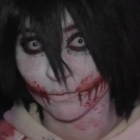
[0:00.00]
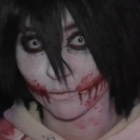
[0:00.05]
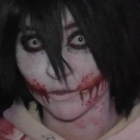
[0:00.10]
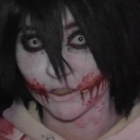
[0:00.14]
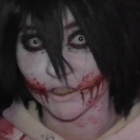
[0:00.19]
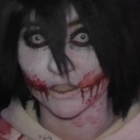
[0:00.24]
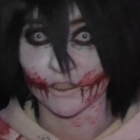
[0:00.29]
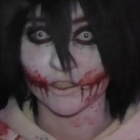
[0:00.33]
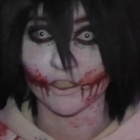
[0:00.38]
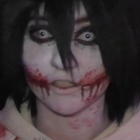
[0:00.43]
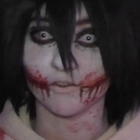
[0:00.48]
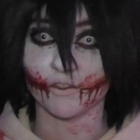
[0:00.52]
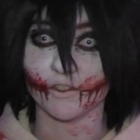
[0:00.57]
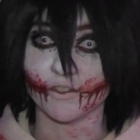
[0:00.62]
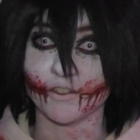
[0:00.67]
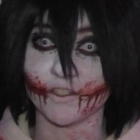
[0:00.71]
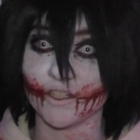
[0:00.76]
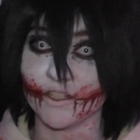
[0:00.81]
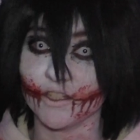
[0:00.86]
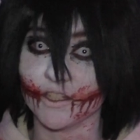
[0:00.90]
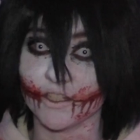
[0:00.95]
because if you
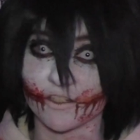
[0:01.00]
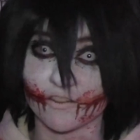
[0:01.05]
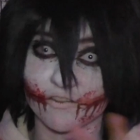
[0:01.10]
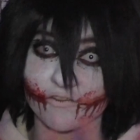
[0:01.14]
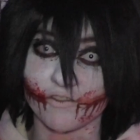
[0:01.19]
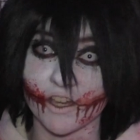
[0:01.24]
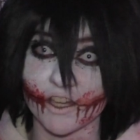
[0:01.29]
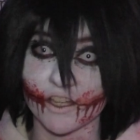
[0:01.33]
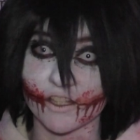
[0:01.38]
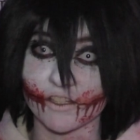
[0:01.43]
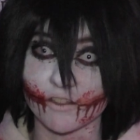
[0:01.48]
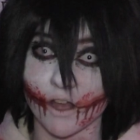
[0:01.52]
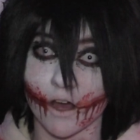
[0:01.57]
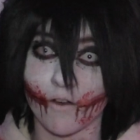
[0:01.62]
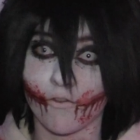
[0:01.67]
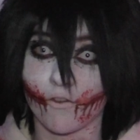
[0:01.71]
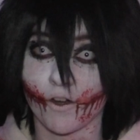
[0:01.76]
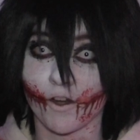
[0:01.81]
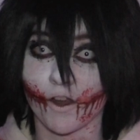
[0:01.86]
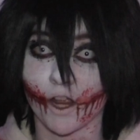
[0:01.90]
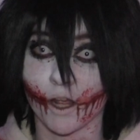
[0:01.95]
see this face
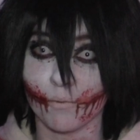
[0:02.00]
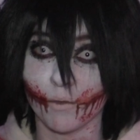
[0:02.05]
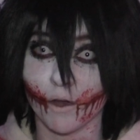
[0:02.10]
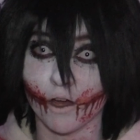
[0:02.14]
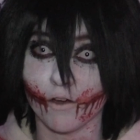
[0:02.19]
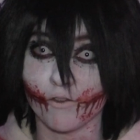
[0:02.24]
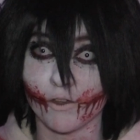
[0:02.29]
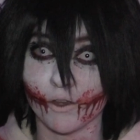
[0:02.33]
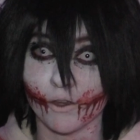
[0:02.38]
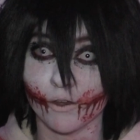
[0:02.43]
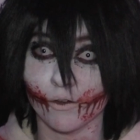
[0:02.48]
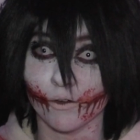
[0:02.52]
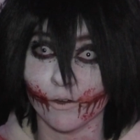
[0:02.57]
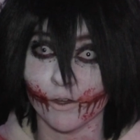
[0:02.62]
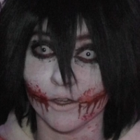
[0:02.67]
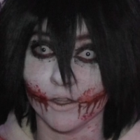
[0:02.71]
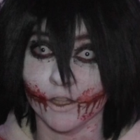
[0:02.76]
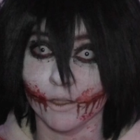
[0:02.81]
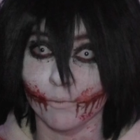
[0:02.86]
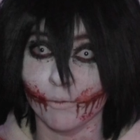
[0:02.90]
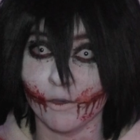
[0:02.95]
hovering above you
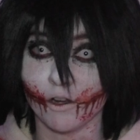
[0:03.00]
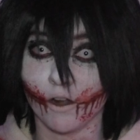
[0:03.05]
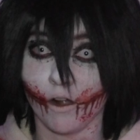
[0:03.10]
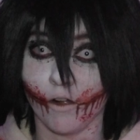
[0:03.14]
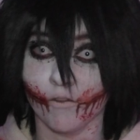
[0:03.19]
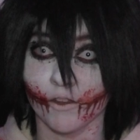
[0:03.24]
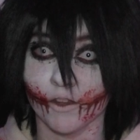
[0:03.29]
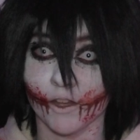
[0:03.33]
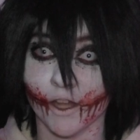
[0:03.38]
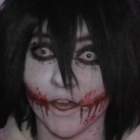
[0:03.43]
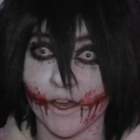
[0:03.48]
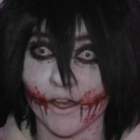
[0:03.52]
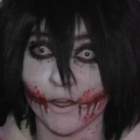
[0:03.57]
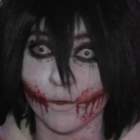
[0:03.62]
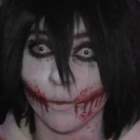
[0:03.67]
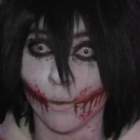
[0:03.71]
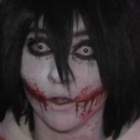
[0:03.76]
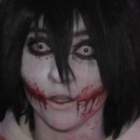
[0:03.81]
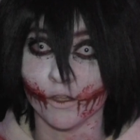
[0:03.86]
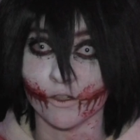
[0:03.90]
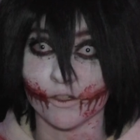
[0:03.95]
in the middle of the night
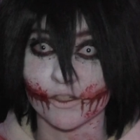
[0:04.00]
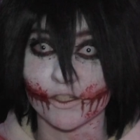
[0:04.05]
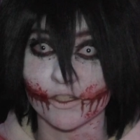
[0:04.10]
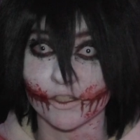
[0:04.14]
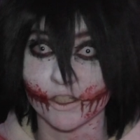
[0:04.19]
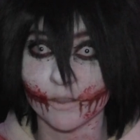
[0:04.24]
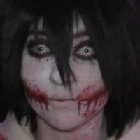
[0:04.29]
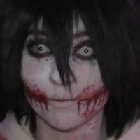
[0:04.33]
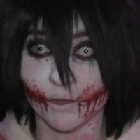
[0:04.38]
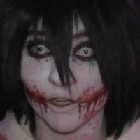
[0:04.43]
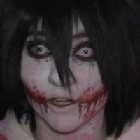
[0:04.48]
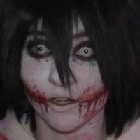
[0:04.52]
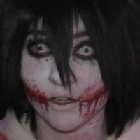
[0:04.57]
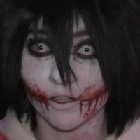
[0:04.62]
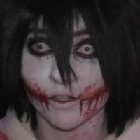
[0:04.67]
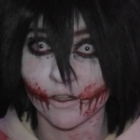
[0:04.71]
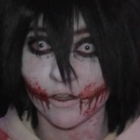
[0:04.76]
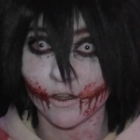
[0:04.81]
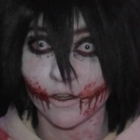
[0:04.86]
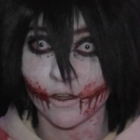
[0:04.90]
while you're sleeping,